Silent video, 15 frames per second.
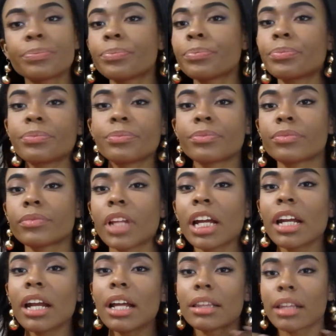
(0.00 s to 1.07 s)
They're
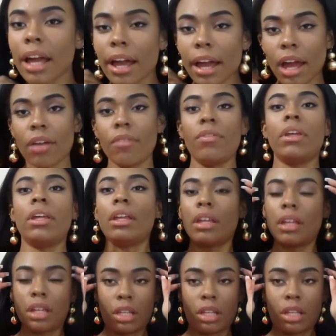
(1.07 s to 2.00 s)
not that heavy.